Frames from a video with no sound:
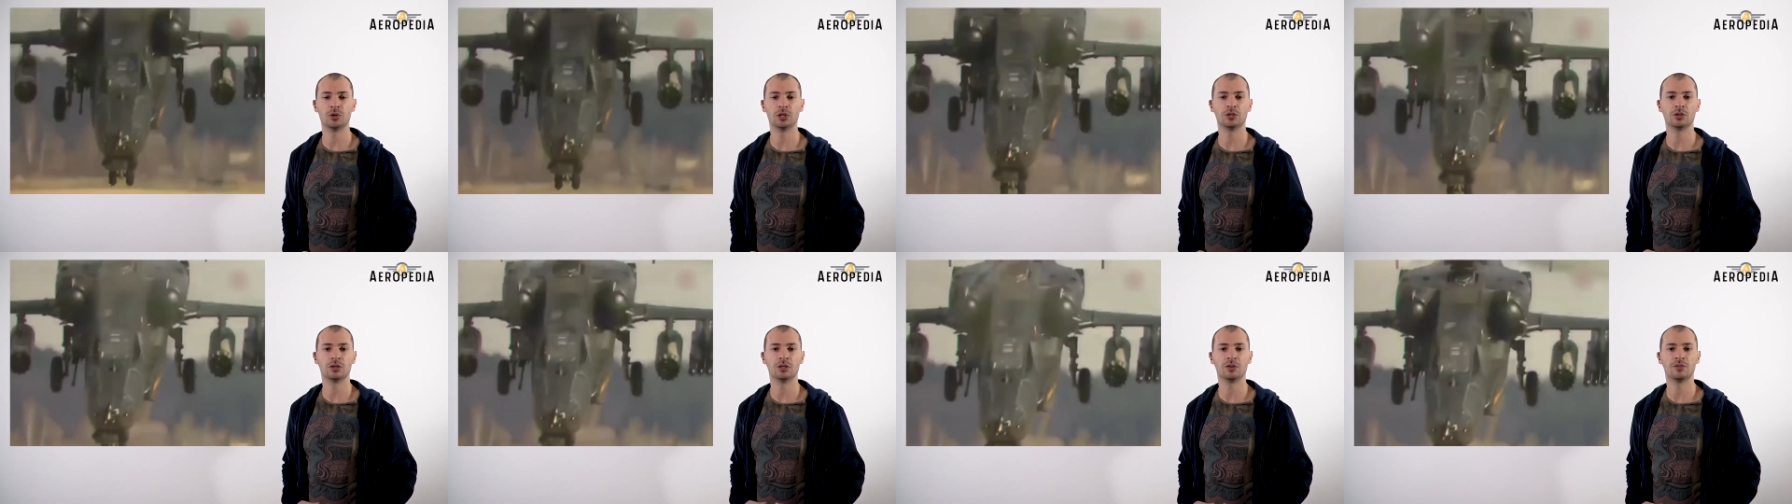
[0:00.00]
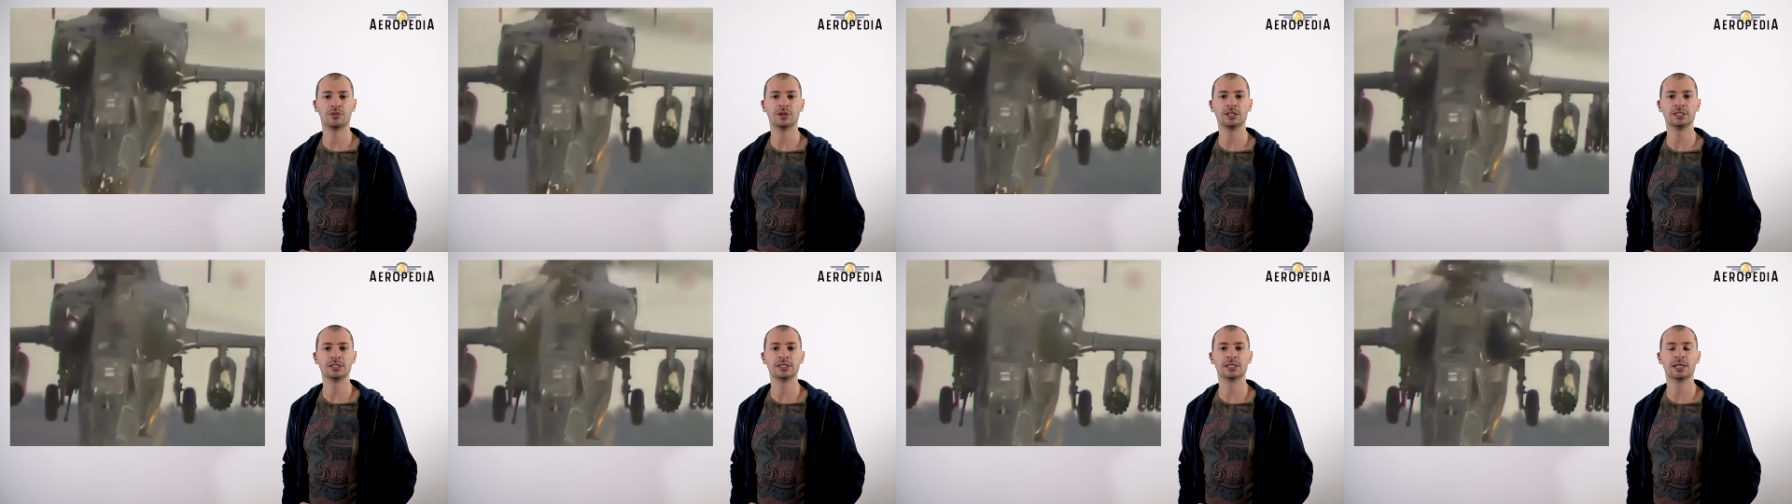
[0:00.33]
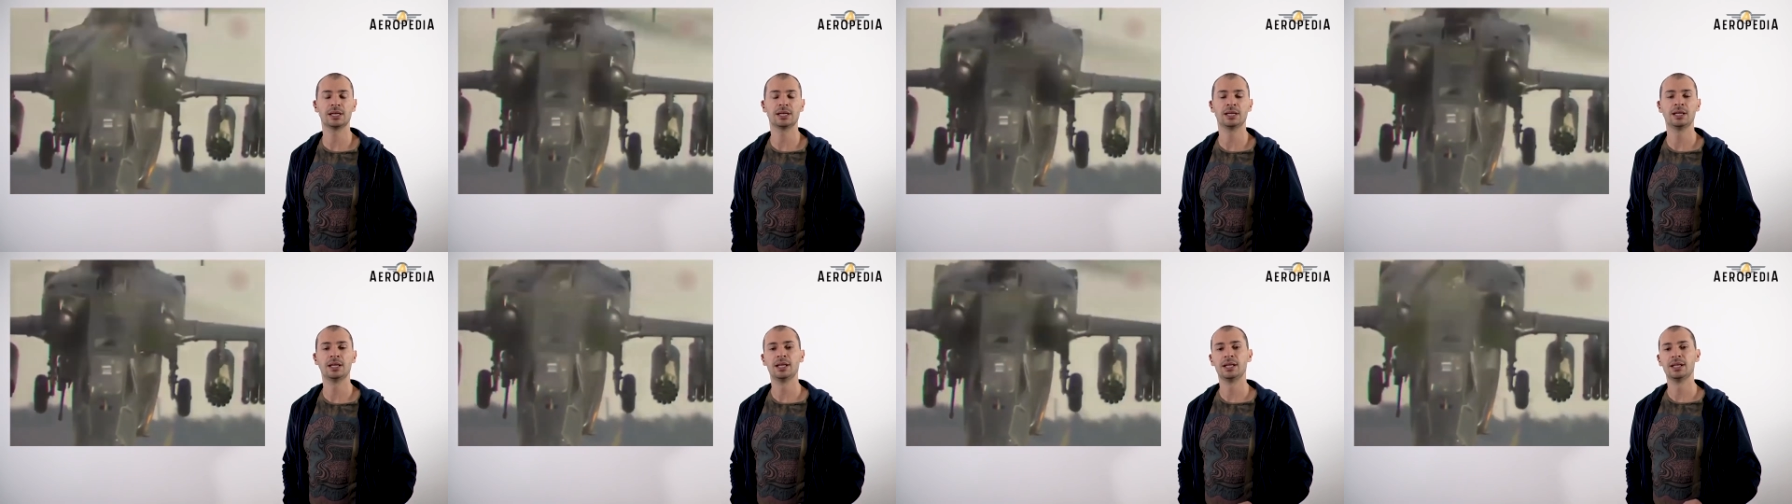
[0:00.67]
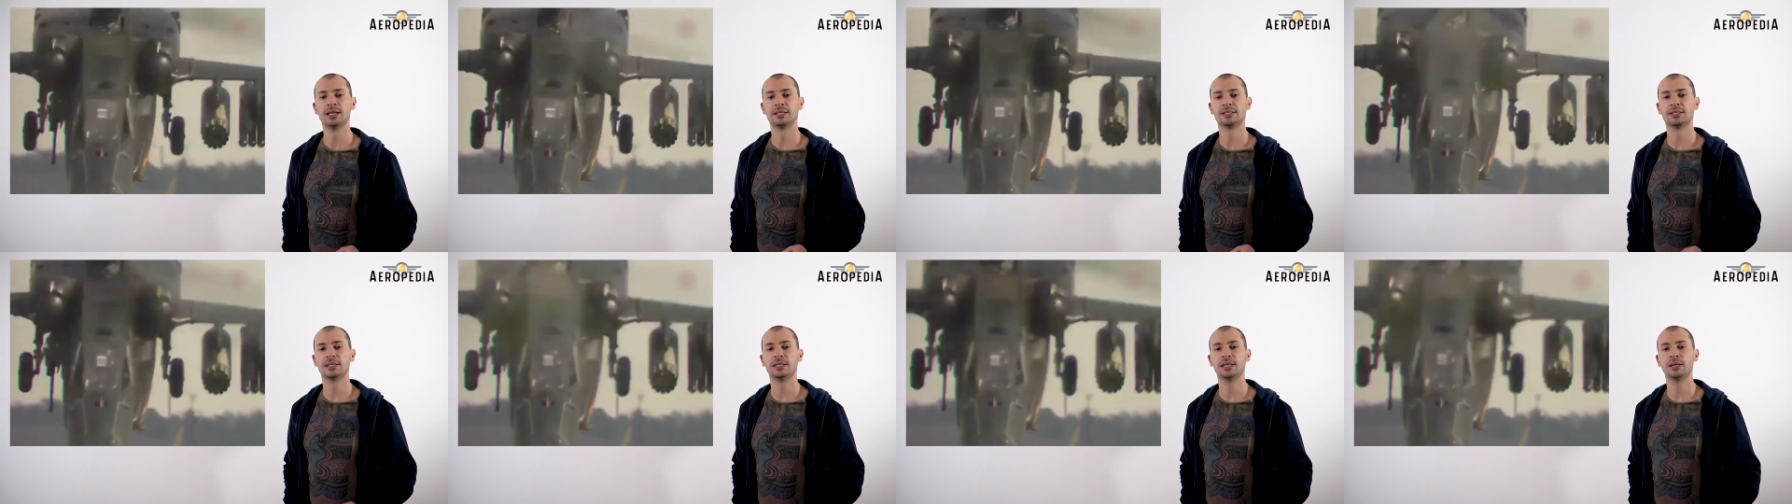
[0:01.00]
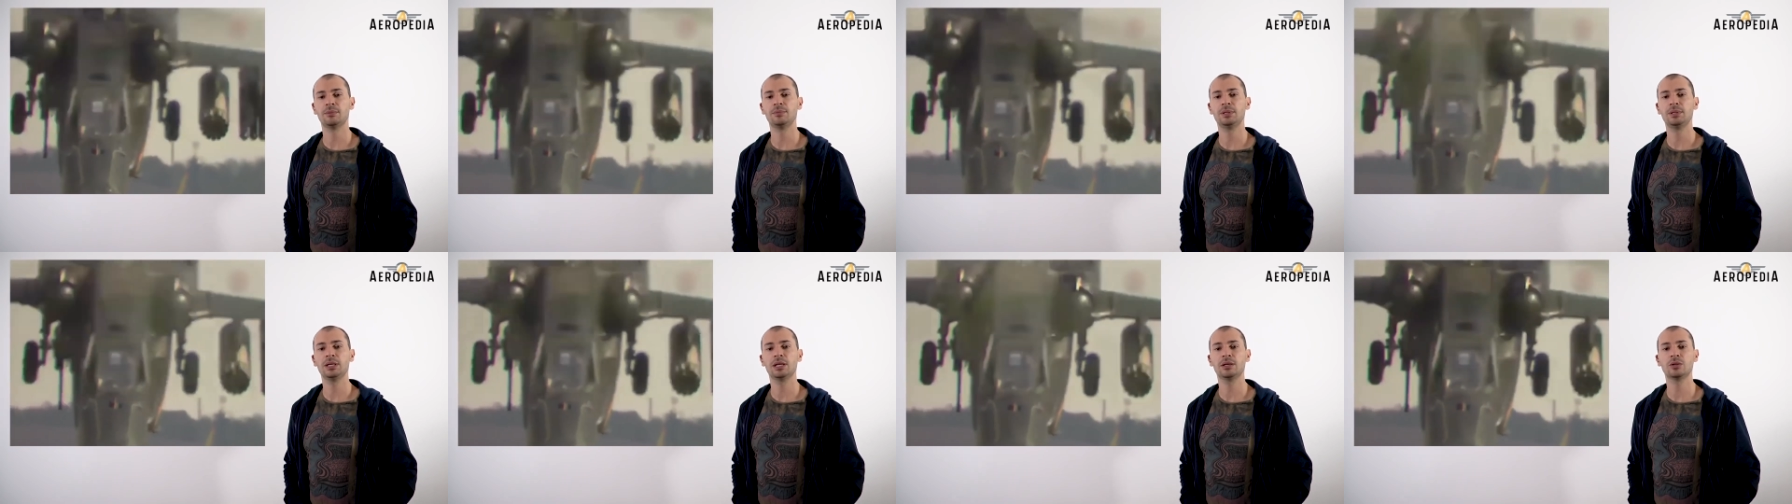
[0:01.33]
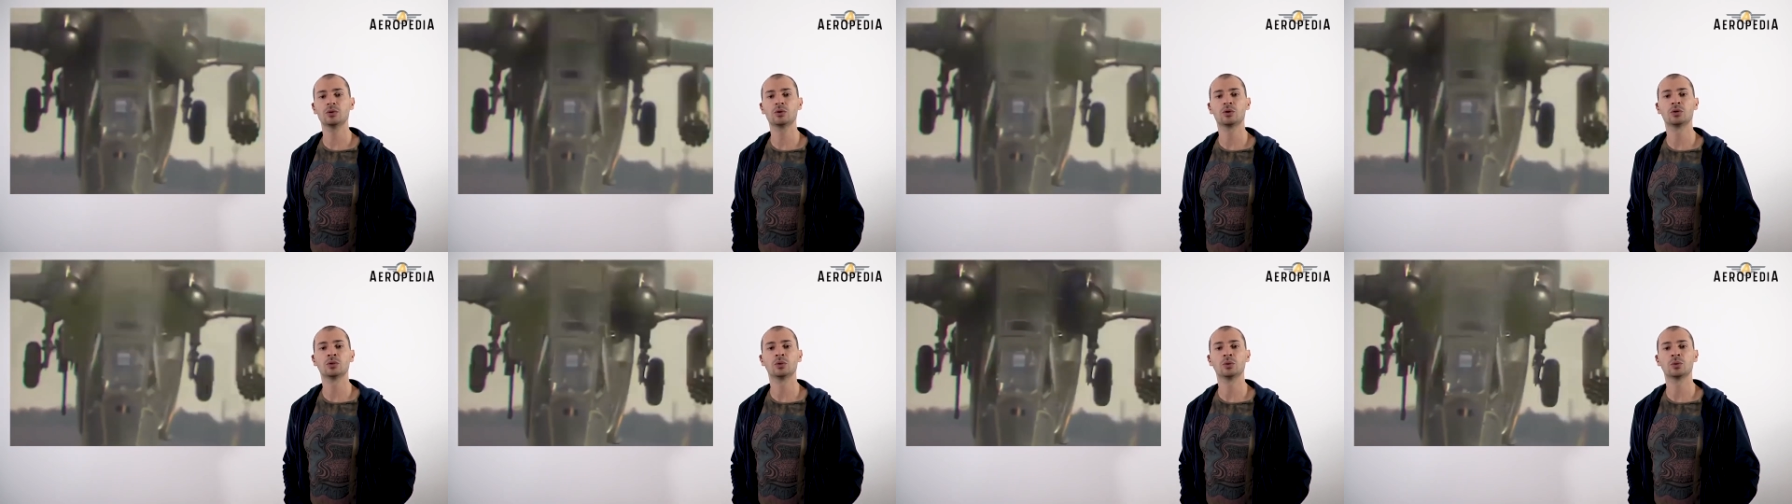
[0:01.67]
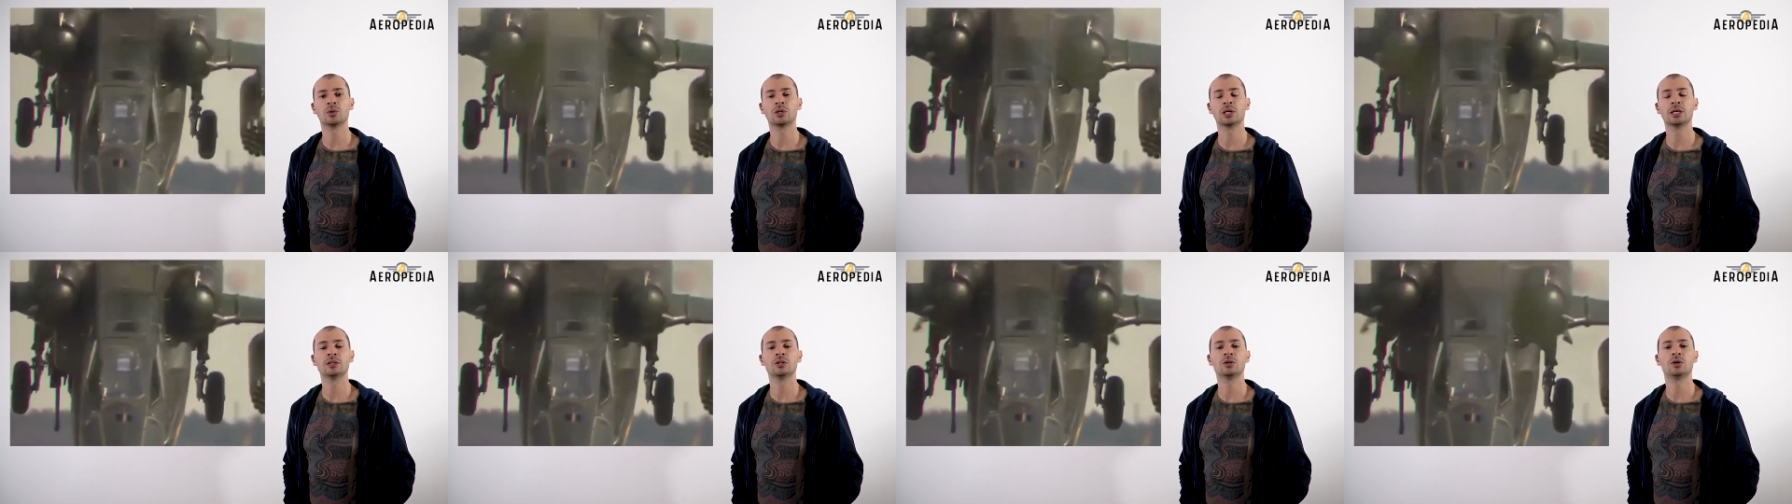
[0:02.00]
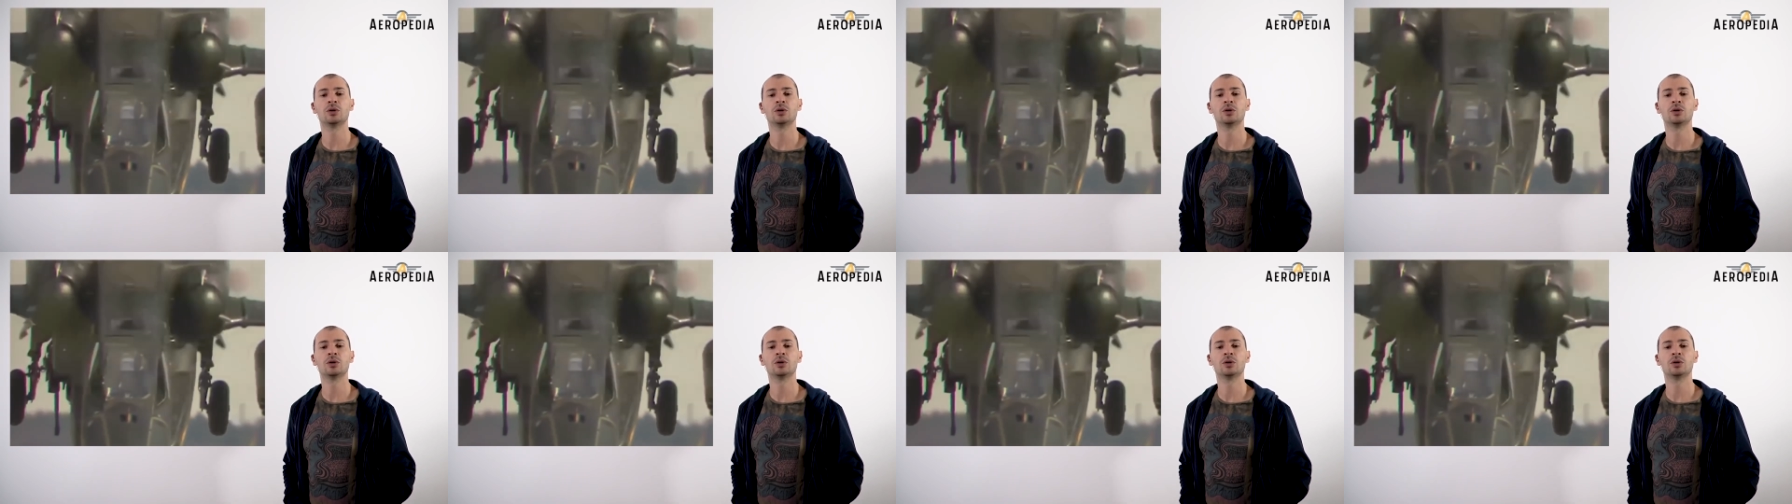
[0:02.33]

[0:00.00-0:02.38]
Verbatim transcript: a defense budget cut, only